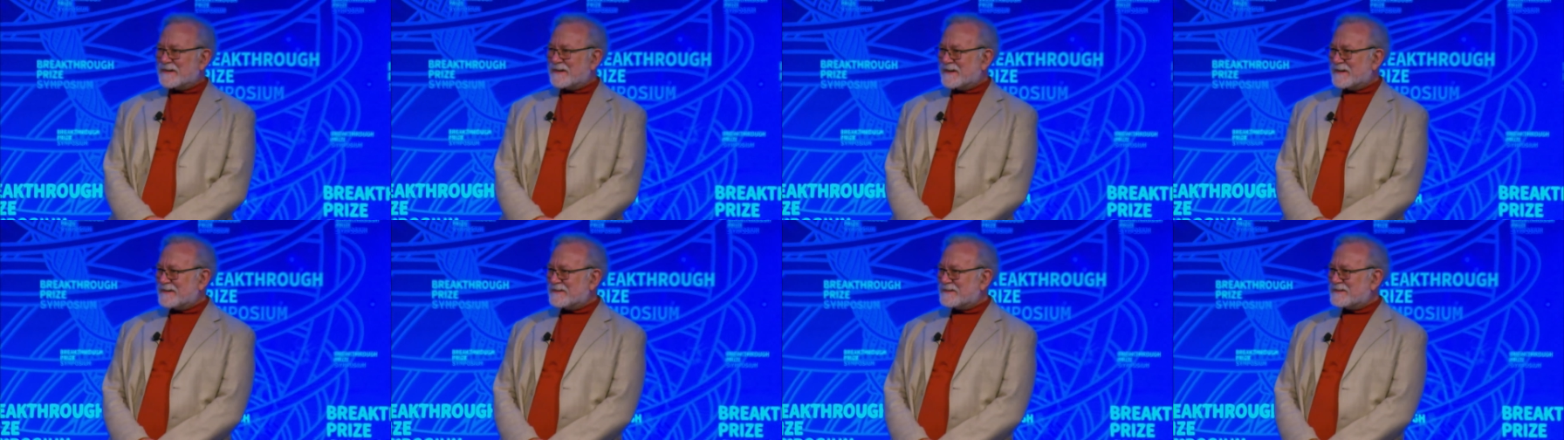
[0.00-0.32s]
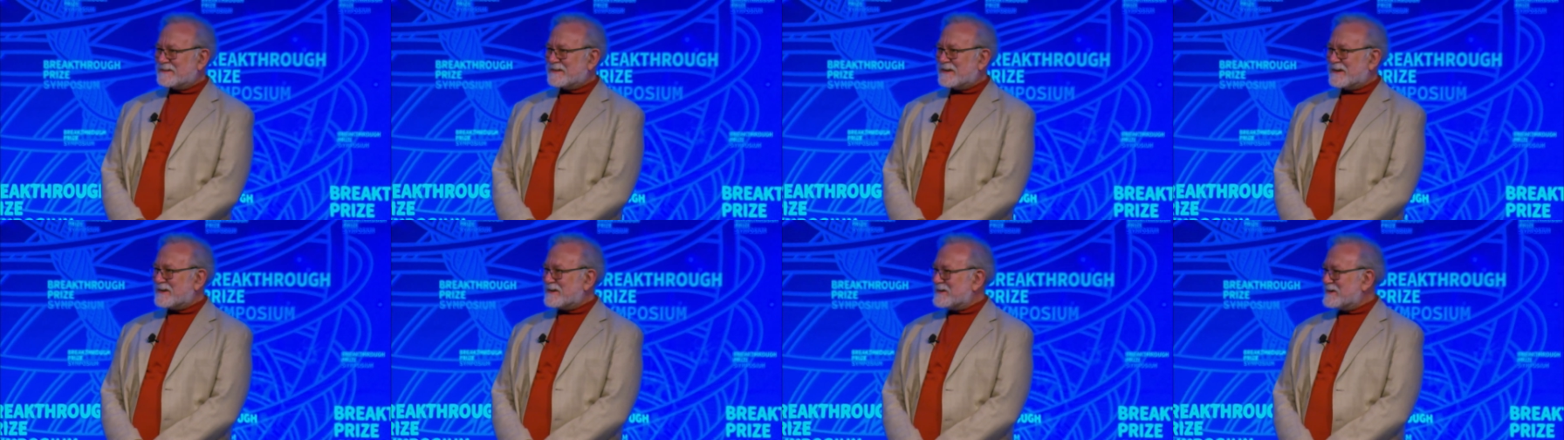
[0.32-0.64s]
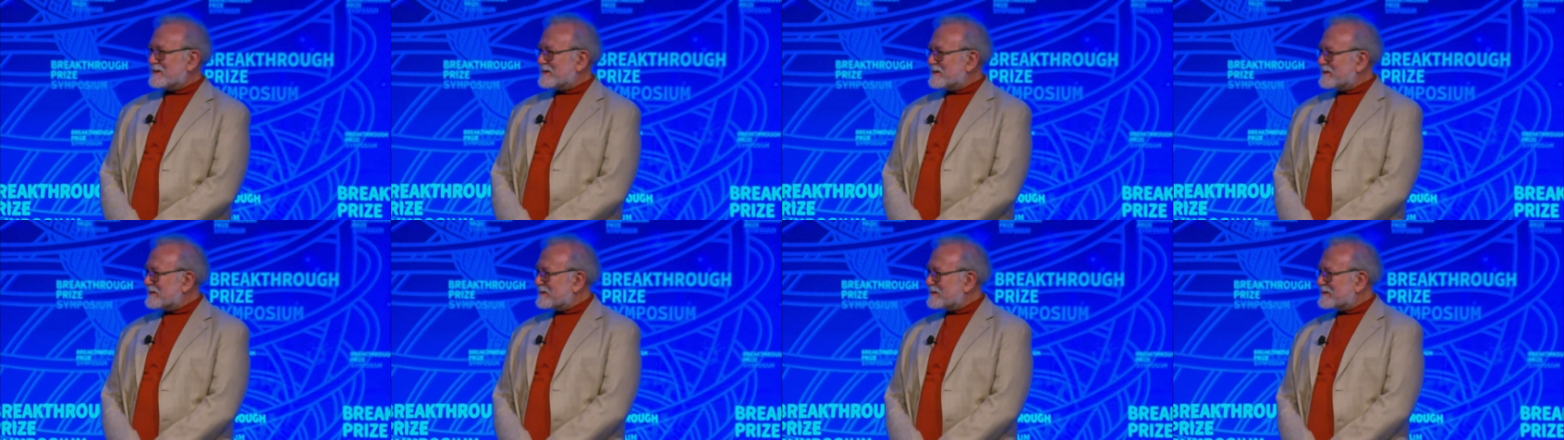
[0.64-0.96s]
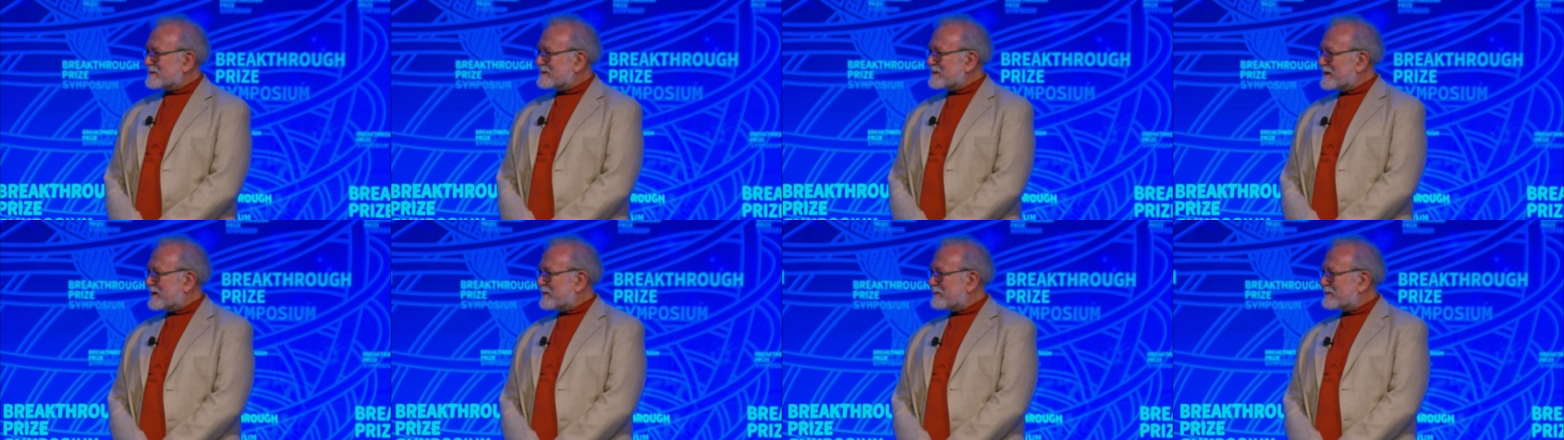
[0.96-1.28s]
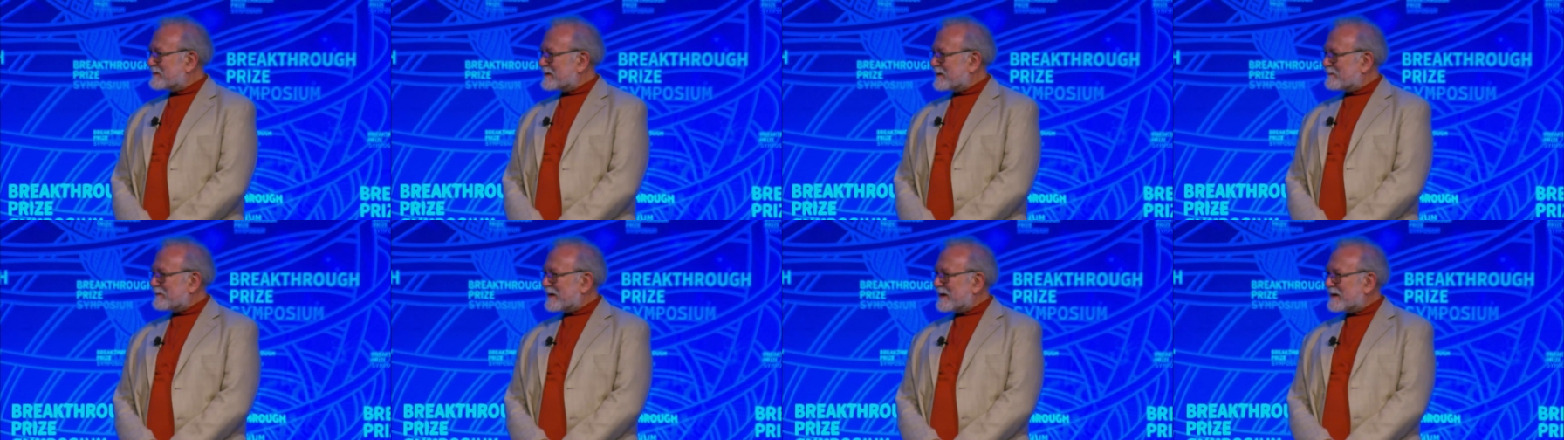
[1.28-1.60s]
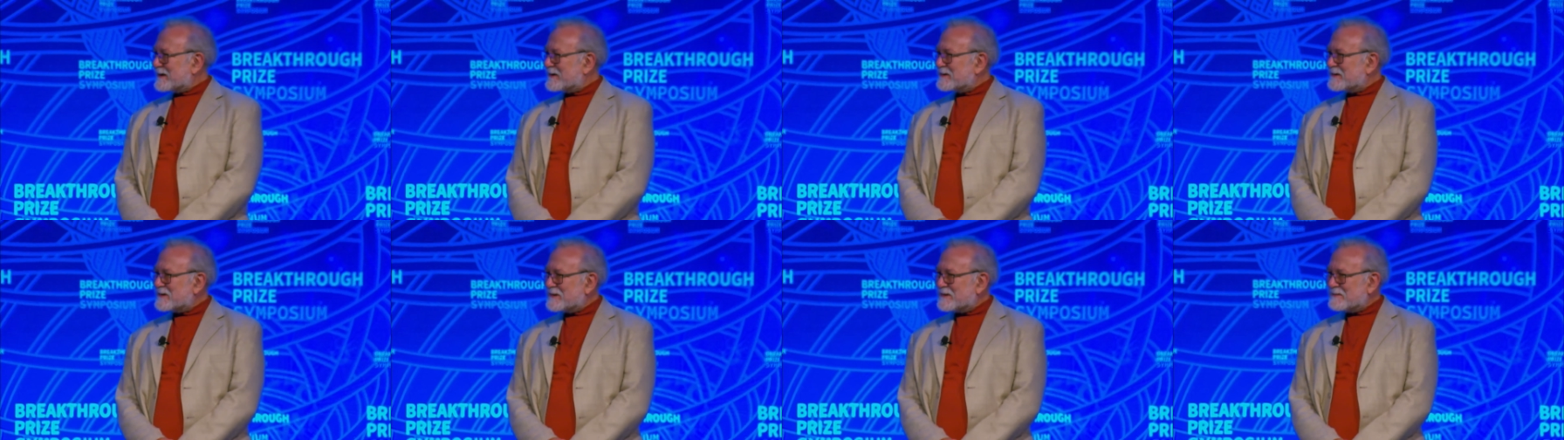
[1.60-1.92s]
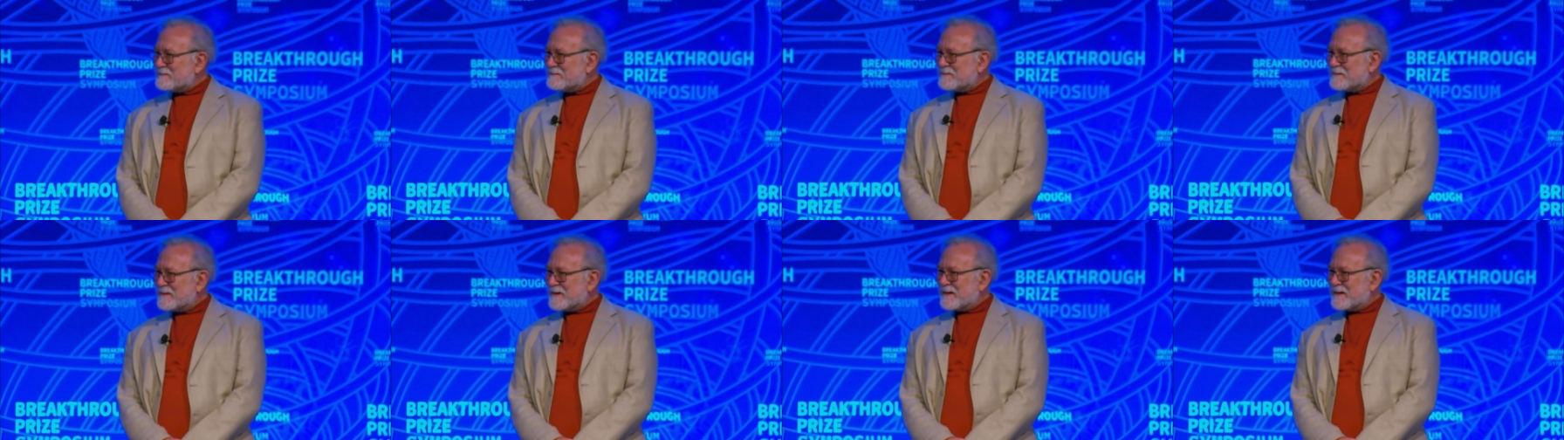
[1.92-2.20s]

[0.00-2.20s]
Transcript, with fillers: next 10 years, have some idea.